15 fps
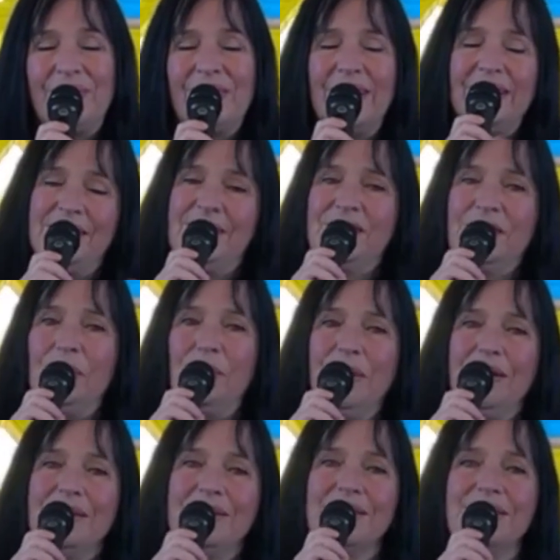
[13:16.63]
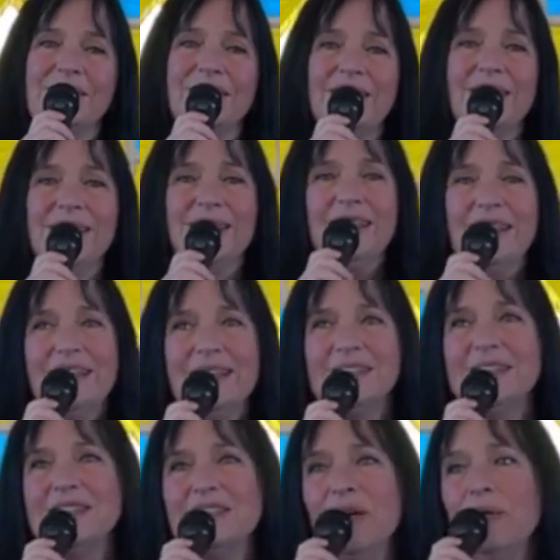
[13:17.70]
And so it is. And
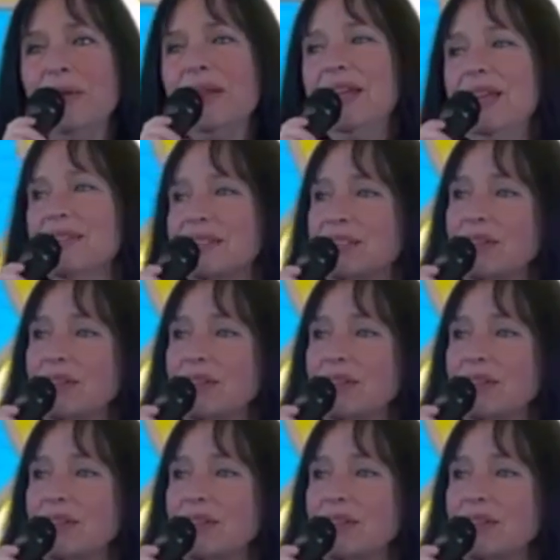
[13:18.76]
so it is.